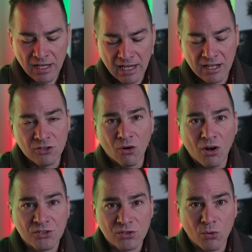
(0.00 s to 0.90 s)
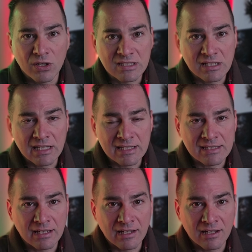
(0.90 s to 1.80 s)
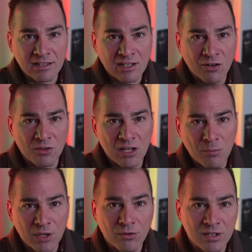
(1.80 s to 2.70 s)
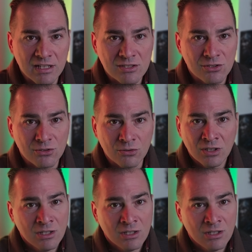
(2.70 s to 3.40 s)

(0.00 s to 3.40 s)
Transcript: And you're also going to get, the ability to